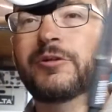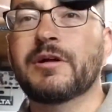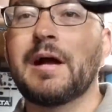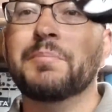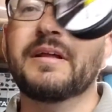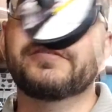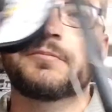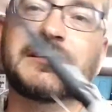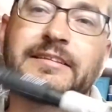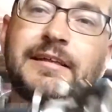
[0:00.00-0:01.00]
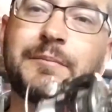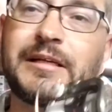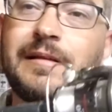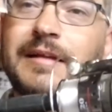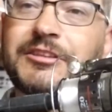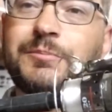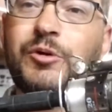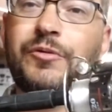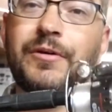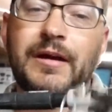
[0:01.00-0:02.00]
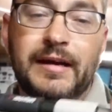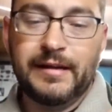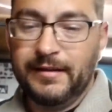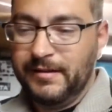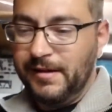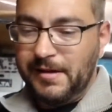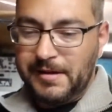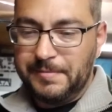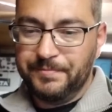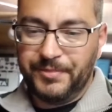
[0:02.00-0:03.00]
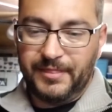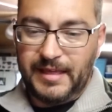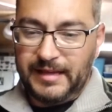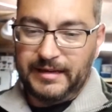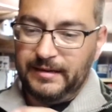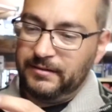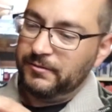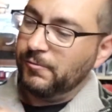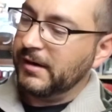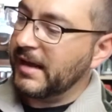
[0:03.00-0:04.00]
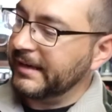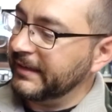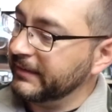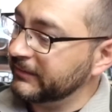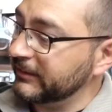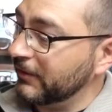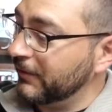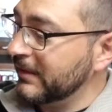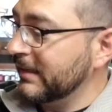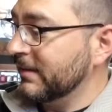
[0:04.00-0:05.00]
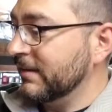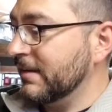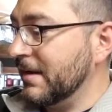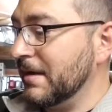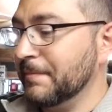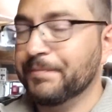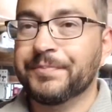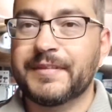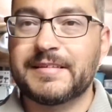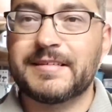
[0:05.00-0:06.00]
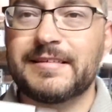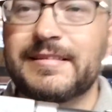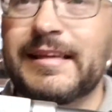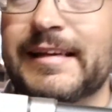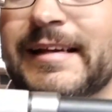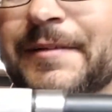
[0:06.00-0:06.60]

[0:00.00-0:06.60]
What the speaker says: a couple of them, it's going to be a lot smoother than what I did. So this is the